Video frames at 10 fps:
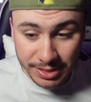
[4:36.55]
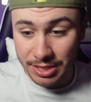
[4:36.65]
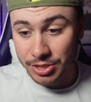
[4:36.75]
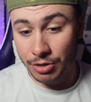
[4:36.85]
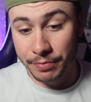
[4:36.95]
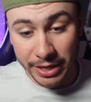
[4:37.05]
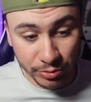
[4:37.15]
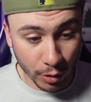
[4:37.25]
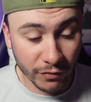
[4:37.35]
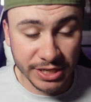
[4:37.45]
I think their bigs
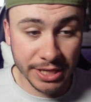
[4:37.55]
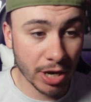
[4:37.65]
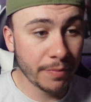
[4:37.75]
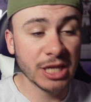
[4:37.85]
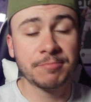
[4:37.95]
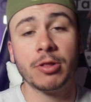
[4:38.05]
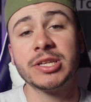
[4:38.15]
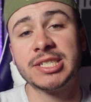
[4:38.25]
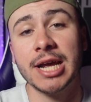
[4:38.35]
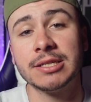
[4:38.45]
would overtake their bigs. But
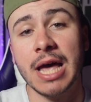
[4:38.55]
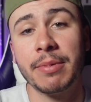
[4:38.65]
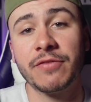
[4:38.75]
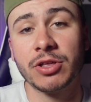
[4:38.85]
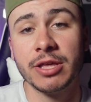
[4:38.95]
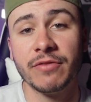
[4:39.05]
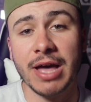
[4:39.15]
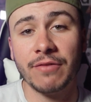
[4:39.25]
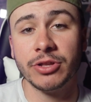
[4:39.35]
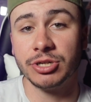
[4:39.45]
let's stay on top of the Cleveland
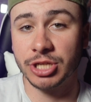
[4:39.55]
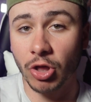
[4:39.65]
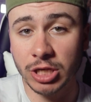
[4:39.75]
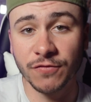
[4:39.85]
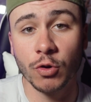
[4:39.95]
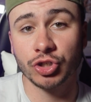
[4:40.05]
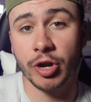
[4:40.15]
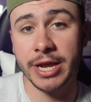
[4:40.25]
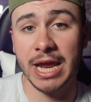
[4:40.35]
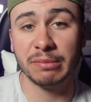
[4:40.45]
Cavaliers. They lost 4
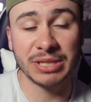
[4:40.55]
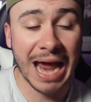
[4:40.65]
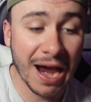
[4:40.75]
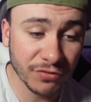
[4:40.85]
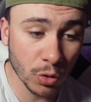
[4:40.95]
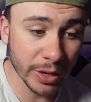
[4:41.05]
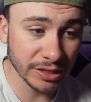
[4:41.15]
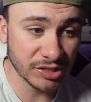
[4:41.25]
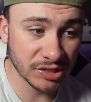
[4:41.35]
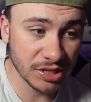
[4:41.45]
straight games after
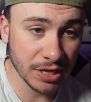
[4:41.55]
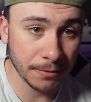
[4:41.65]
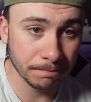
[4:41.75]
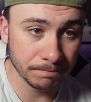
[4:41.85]
winning 16.